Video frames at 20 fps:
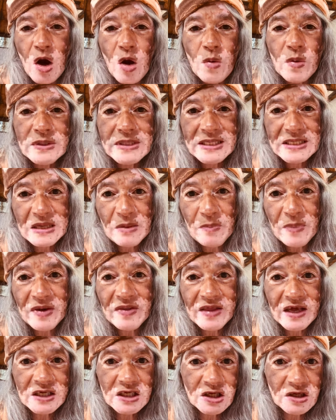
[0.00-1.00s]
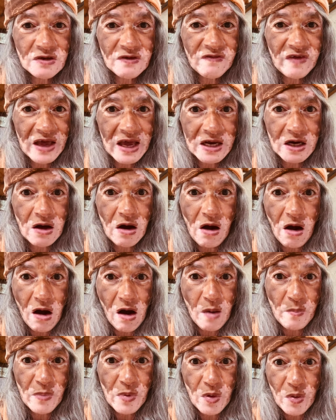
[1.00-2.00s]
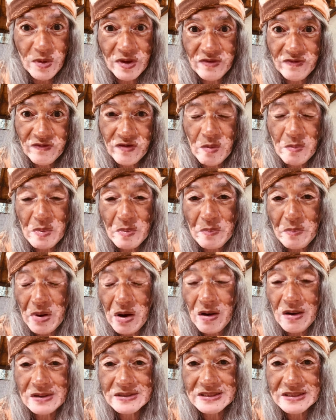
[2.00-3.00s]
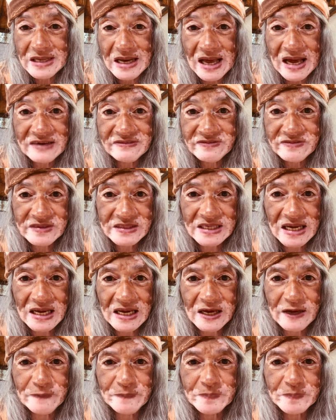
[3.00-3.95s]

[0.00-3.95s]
with someone that you've had karma with from a past lifetime.